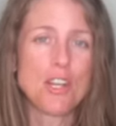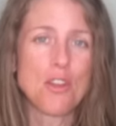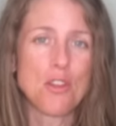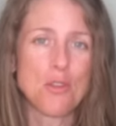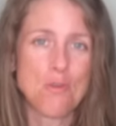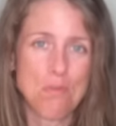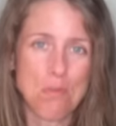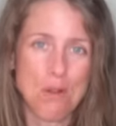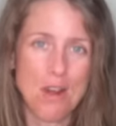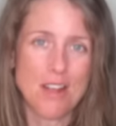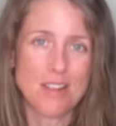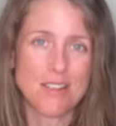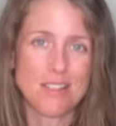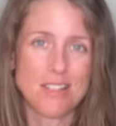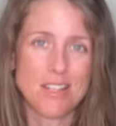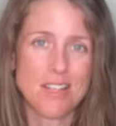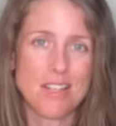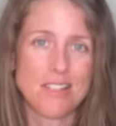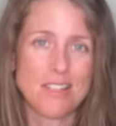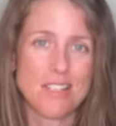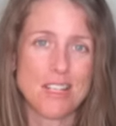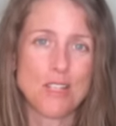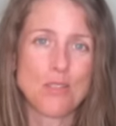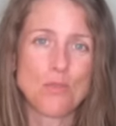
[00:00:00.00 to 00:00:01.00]
in the
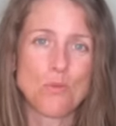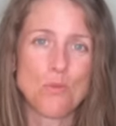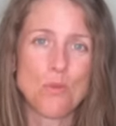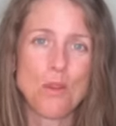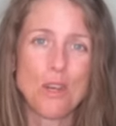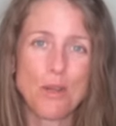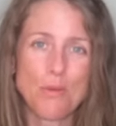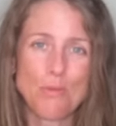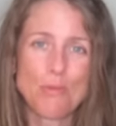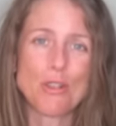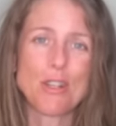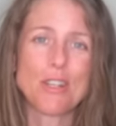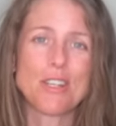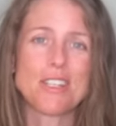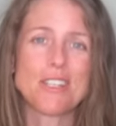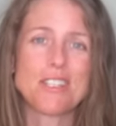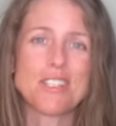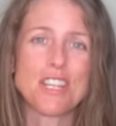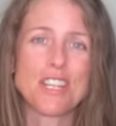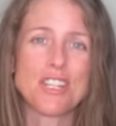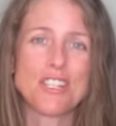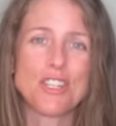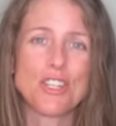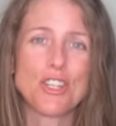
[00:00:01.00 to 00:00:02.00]
process is what I'm trying to
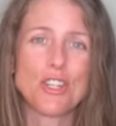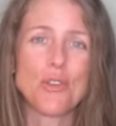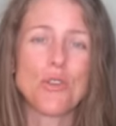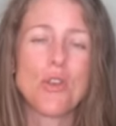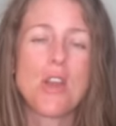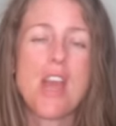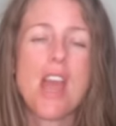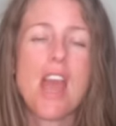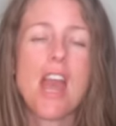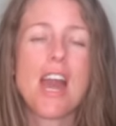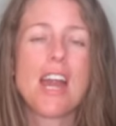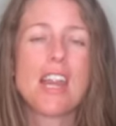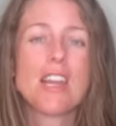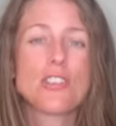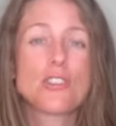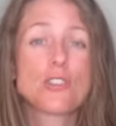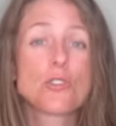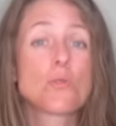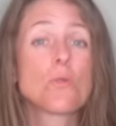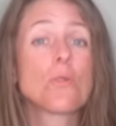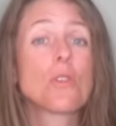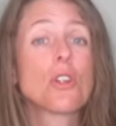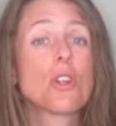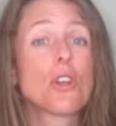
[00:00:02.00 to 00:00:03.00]
say to you. And I
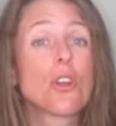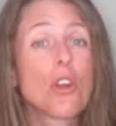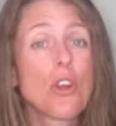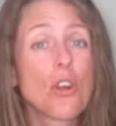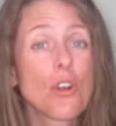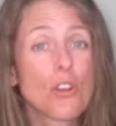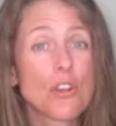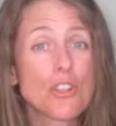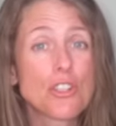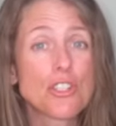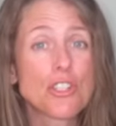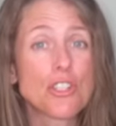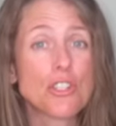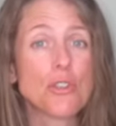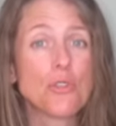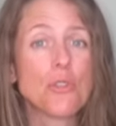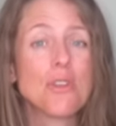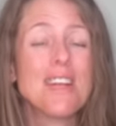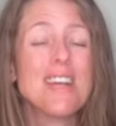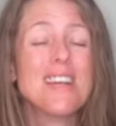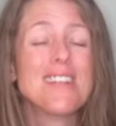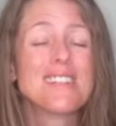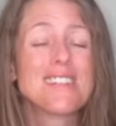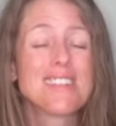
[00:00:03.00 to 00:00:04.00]
just want to encourage you
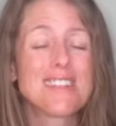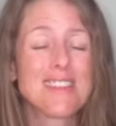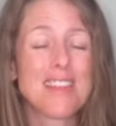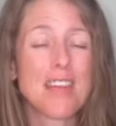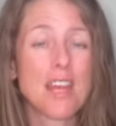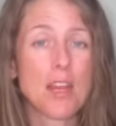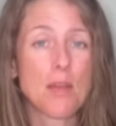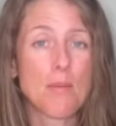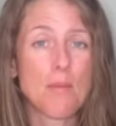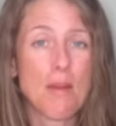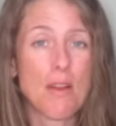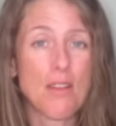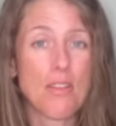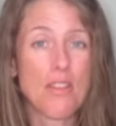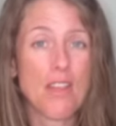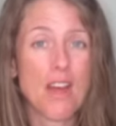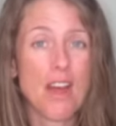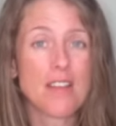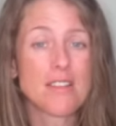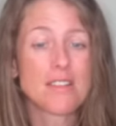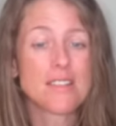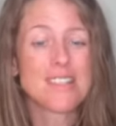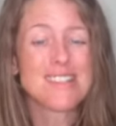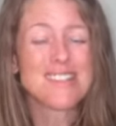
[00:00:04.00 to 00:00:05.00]
to think about
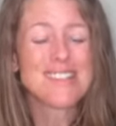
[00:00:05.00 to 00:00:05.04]
that, to